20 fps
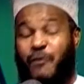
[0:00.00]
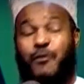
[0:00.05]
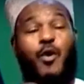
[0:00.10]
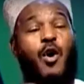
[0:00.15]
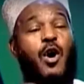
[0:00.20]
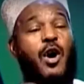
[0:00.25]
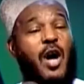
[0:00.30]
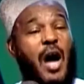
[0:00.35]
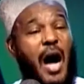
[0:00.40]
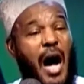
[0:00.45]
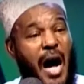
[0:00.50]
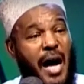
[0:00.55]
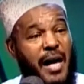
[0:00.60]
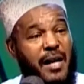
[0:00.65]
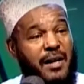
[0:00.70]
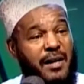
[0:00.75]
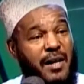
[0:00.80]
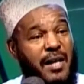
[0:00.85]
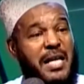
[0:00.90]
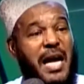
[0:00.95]
Before
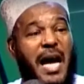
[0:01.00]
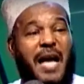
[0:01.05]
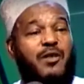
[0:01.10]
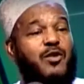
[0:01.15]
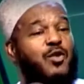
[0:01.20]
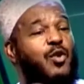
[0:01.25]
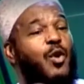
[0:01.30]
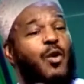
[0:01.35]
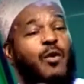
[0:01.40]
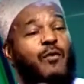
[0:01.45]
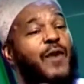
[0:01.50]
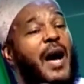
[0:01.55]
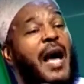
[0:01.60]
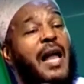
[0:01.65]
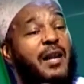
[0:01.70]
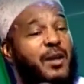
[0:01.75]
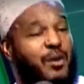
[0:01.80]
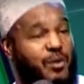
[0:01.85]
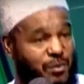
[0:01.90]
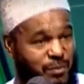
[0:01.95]
God, it has no
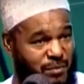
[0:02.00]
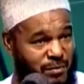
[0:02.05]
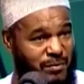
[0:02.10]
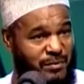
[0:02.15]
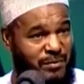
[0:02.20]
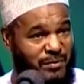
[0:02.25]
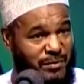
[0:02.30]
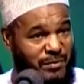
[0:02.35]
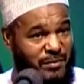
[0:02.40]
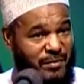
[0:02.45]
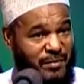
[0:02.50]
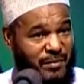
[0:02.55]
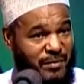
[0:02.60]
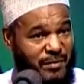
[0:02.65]
value.